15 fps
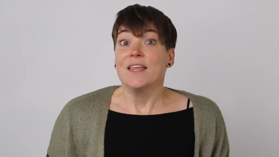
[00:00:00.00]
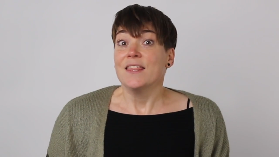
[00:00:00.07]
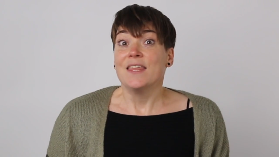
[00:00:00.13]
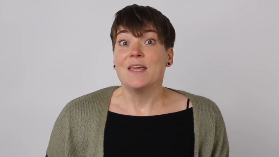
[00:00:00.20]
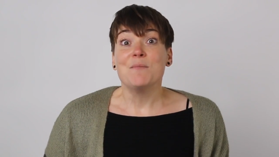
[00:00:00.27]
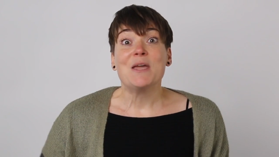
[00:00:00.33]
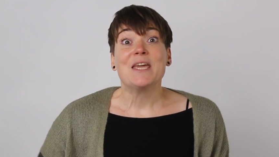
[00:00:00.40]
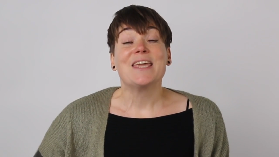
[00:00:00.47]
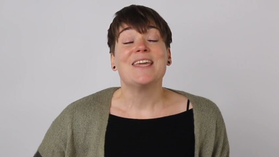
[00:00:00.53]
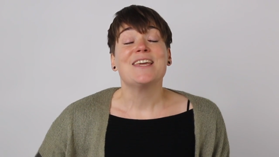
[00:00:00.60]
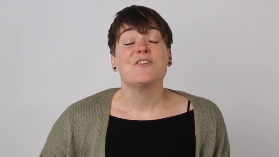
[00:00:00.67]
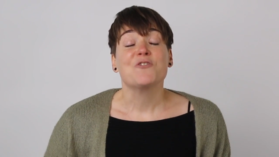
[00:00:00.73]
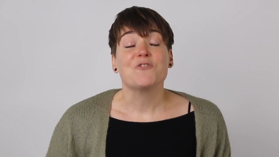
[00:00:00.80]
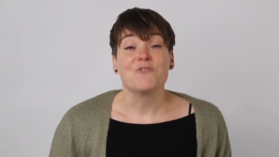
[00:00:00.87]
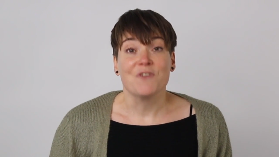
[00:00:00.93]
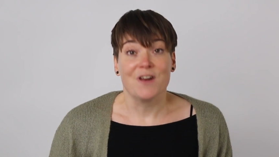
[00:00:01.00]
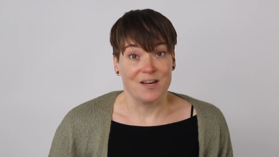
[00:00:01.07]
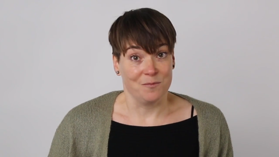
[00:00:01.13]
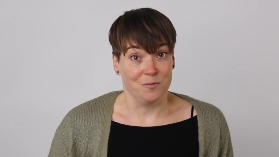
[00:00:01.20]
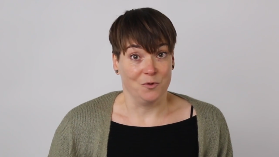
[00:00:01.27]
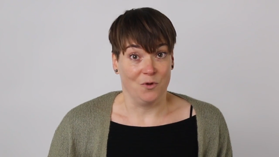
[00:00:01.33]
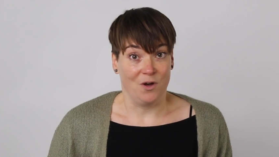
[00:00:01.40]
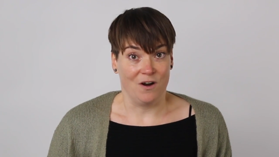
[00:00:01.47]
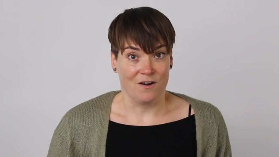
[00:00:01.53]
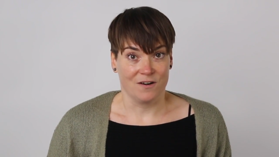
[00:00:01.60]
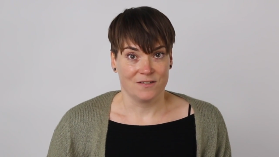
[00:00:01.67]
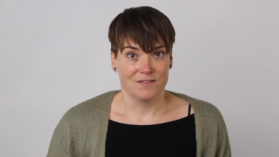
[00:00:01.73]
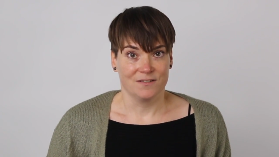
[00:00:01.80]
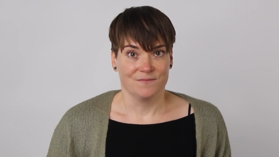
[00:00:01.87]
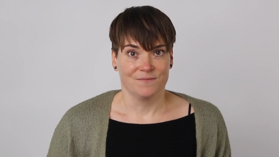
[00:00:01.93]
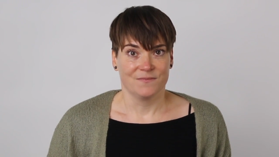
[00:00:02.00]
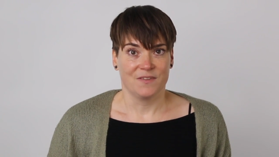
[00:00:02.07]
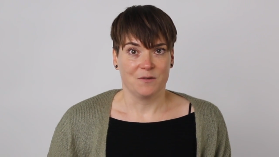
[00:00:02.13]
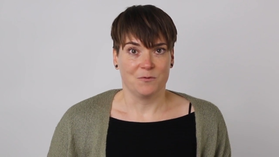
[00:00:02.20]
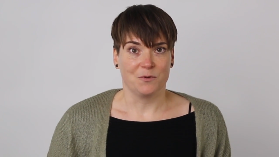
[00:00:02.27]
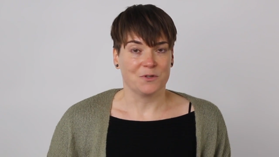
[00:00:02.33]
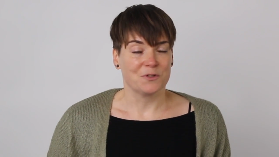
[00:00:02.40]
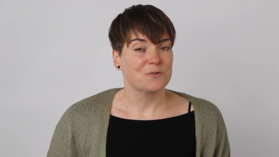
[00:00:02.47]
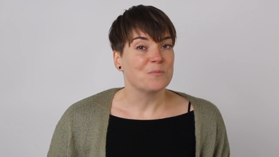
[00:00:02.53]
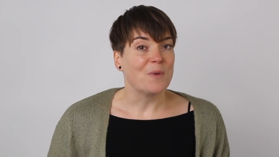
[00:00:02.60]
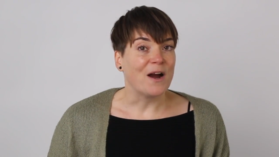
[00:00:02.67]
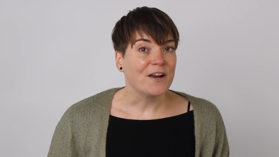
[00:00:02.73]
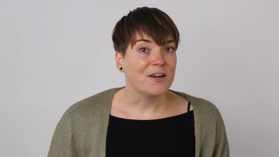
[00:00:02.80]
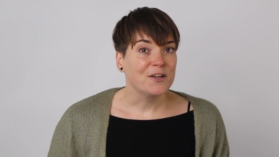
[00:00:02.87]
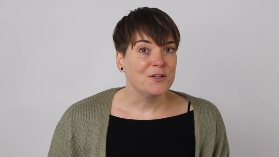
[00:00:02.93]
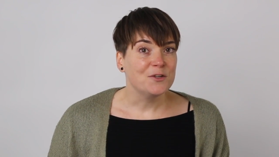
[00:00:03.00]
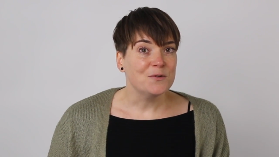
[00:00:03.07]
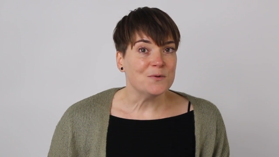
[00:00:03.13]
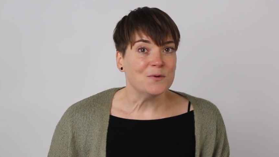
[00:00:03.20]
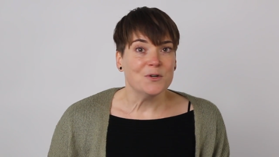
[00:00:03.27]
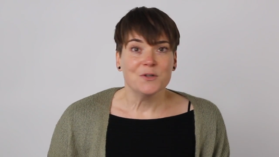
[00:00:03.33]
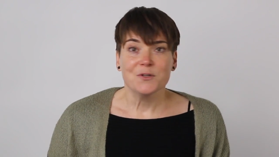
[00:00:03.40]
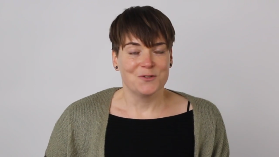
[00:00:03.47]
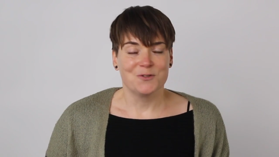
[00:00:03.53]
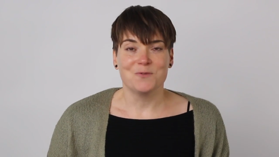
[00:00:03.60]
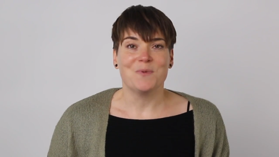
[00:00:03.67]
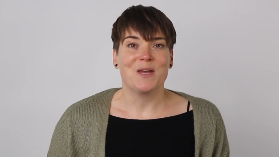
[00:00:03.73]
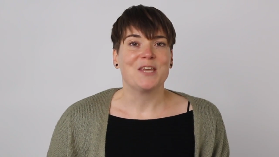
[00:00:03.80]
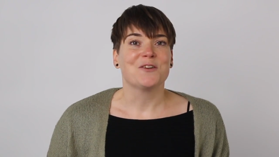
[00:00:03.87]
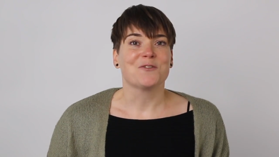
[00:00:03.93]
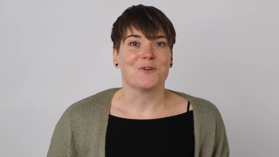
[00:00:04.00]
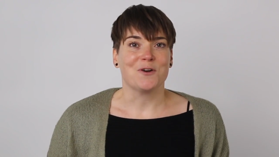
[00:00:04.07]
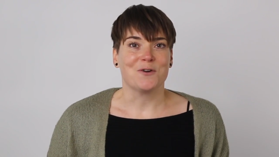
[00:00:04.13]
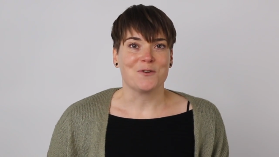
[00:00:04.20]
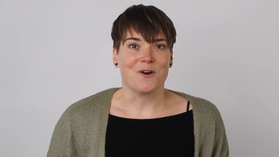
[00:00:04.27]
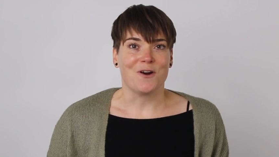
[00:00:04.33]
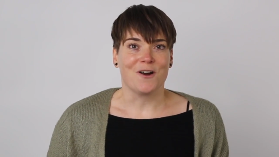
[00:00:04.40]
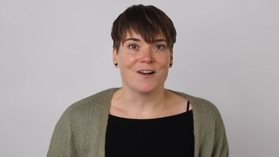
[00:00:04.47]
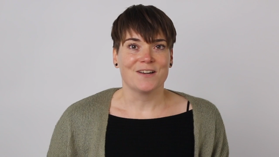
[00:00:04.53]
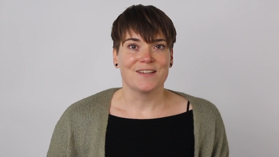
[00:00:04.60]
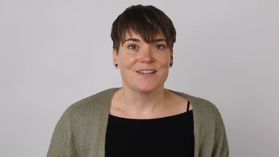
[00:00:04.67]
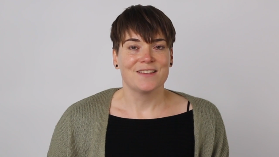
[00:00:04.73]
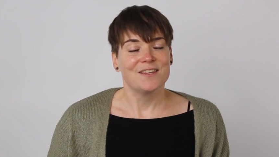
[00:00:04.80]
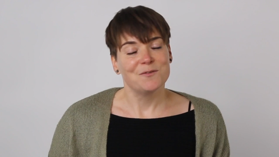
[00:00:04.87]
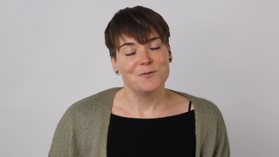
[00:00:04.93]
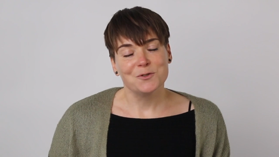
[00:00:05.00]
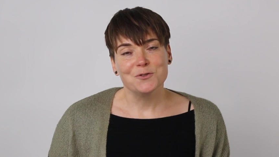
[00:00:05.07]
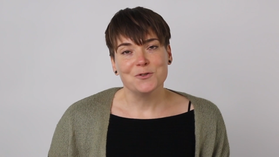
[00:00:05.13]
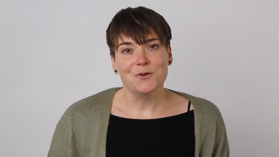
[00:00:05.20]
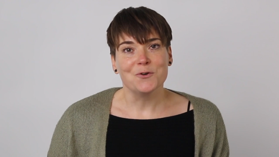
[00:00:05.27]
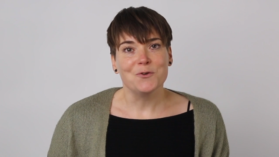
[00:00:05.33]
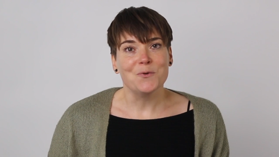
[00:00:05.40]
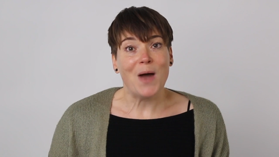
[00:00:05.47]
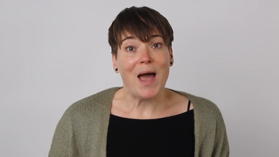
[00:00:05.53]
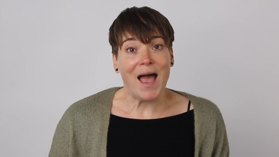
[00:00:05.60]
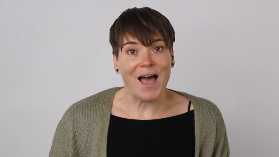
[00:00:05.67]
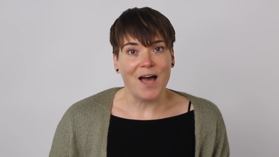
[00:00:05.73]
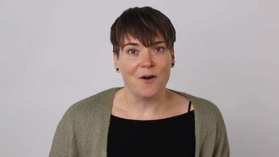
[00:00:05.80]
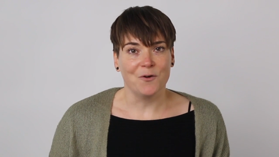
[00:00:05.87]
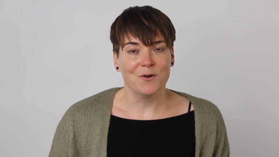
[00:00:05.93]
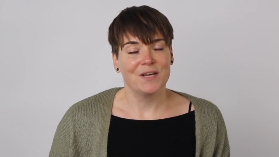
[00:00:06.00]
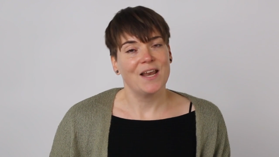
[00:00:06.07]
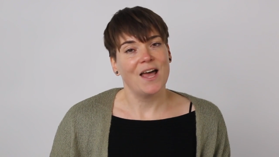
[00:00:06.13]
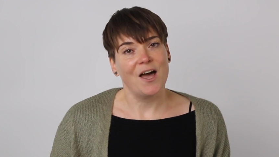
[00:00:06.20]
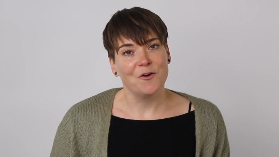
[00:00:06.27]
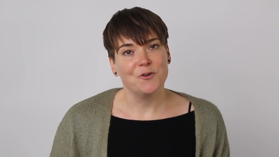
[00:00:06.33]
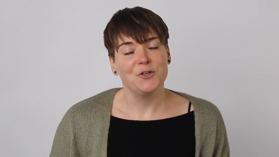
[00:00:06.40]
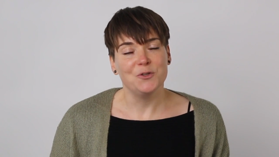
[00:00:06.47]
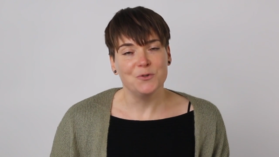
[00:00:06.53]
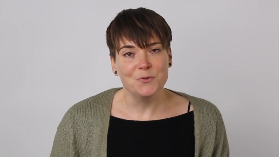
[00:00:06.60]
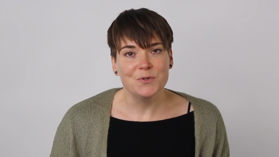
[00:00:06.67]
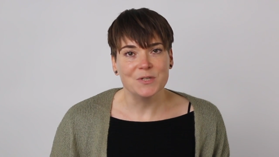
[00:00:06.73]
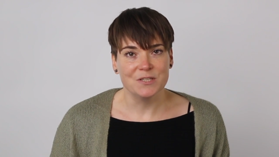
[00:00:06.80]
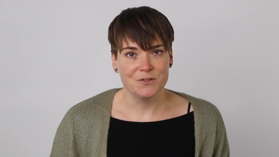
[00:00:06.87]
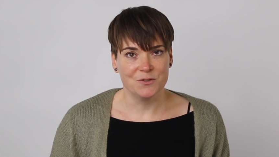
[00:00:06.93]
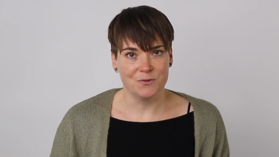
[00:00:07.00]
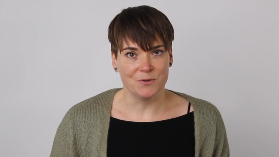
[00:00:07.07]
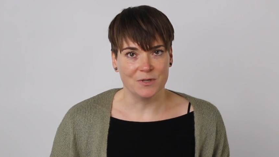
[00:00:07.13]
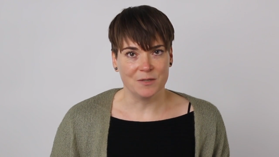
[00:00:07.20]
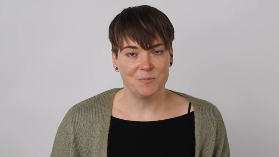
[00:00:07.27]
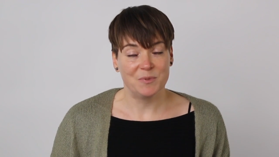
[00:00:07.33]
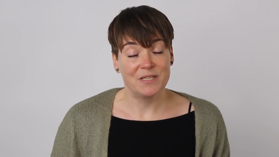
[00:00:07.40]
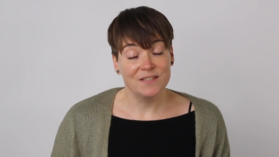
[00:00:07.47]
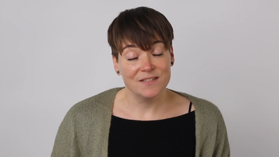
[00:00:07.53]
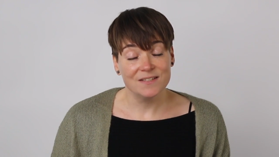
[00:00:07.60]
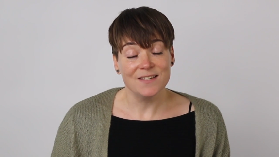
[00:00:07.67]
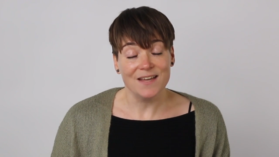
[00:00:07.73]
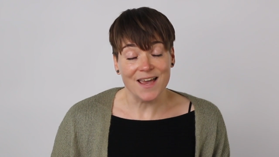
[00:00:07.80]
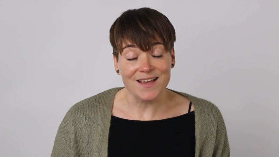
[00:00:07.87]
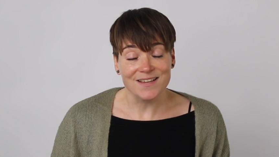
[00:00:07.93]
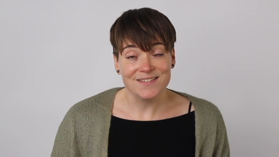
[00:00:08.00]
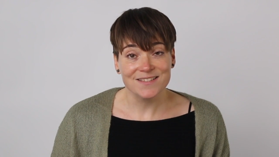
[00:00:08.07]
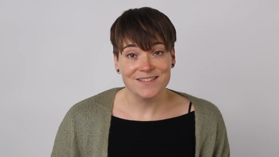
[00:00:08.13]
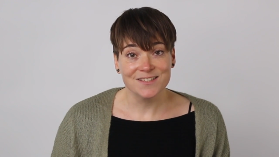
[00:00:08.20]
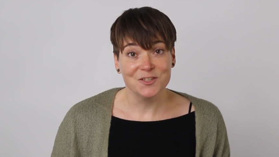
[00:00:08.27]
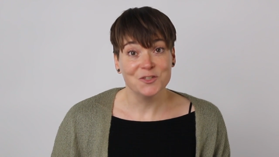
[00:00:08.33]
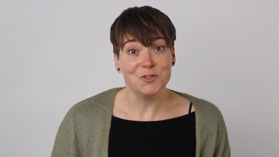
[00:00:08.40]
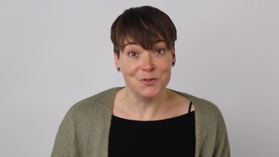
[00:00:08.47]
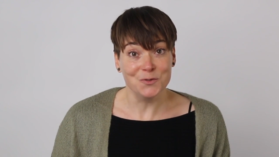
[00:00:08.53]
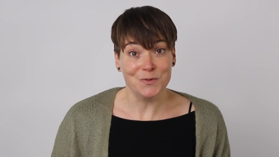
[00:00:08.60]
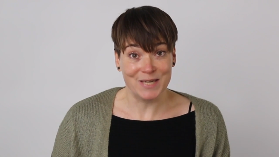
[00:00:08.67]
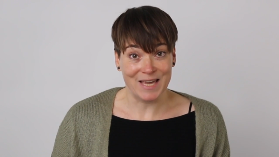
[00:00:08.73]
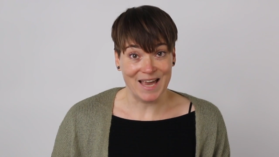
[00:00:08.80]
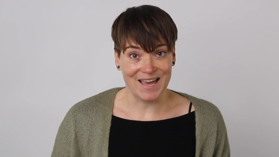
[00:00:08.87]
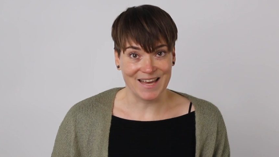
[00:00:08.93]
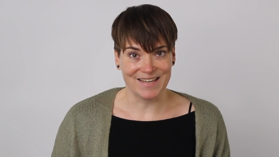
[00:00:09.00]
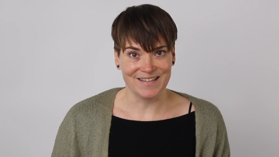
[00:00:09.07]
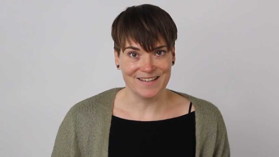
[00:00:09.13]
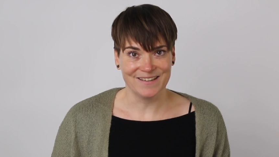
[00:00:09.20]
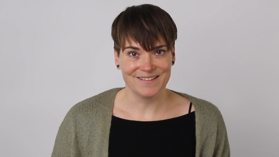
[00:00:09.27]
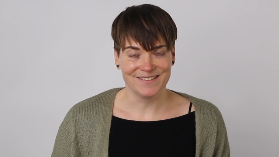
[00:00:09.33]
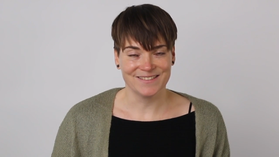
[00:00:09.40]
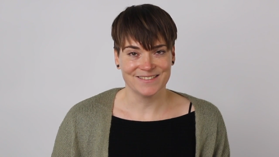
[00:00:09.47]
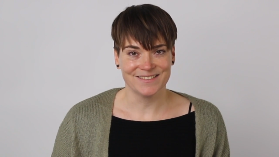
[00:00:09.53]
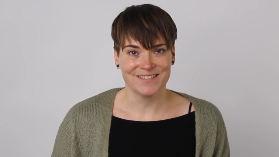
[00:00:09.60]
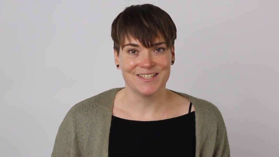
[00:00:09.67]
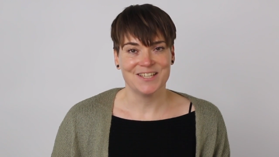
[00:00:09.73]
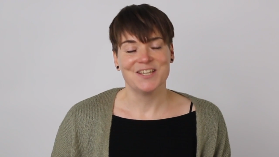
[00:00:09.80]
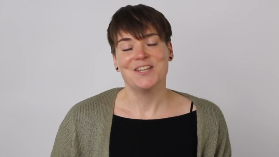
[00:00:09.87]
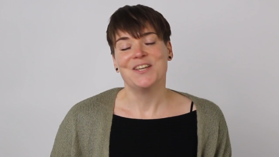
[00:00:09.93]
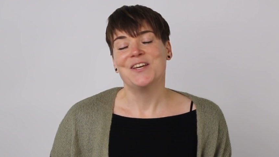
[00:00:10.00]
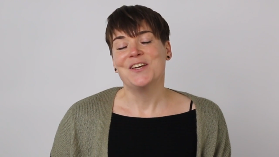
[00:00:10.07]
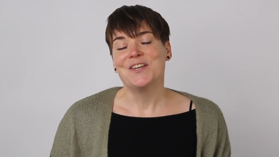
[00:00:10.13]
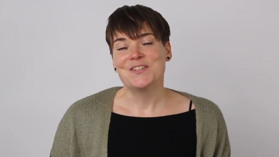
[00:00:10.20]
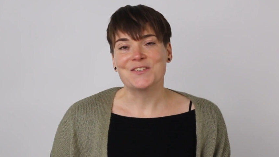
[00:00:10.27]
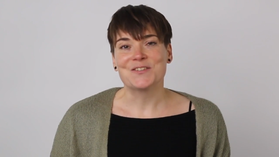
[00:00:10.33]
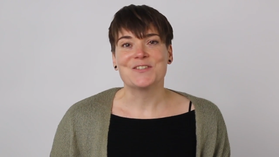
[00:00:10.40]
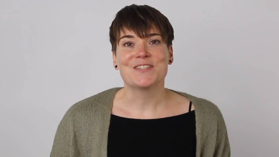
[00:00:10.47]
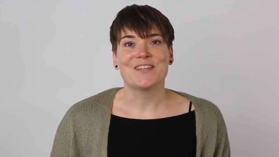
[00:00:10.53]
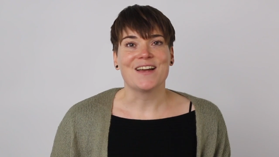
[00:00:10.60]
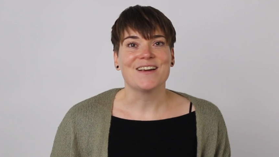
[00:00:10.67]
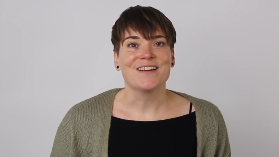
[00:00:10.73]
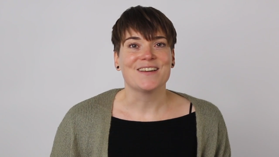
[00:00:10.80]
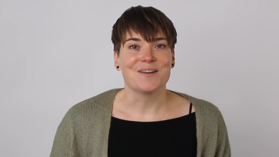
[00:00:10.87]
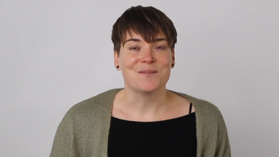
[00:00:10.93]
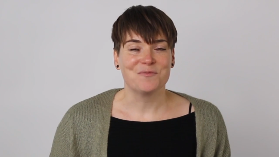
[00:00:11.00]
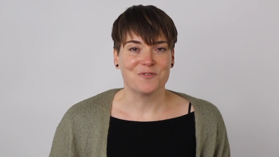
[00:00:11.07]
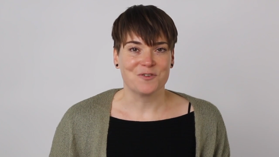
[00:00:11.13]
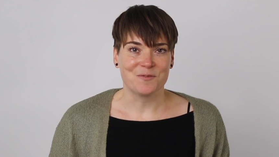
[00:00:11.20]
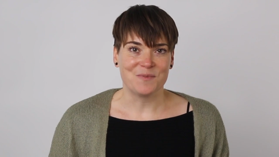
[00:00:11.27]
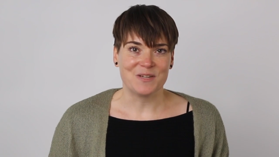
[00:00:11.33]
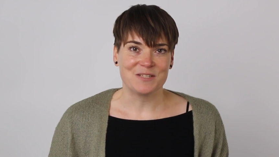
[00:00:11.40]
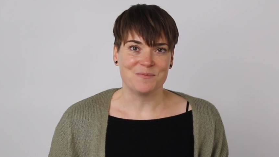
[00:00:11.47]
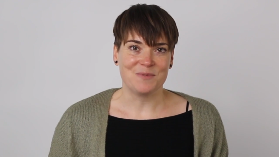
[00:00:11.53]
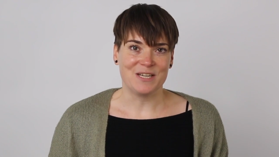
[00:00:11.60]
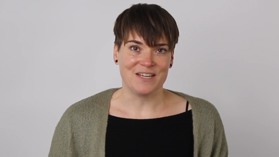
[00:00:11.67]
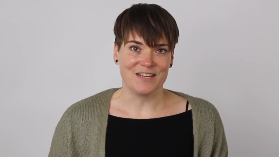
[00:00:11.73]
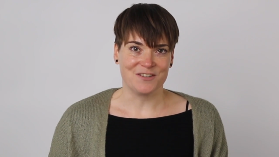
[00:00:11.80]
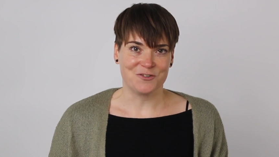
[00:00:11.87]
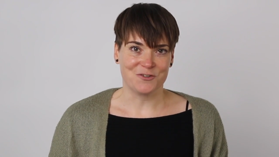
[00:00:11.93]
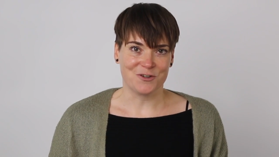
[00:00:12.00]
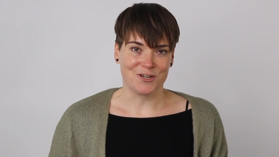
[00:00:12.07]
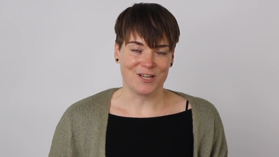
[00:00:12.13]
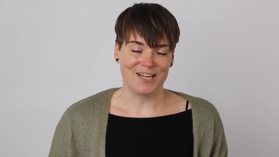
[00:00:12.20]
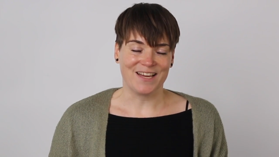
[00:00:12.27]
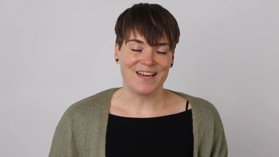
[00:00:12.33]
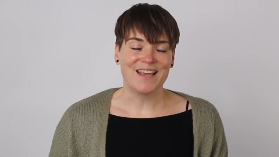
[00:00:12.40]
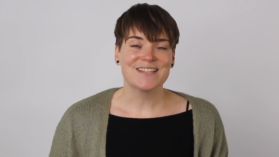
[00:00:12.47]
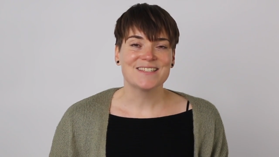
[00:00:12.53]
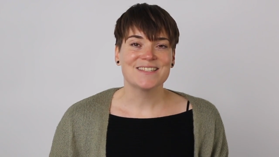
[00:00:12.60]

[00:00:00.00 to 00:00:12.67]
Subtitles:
they make incredible art. They will inspire you to make your own art, and they will show you how and how you can do it, because yes, you can. So sign up for mixed media journaling at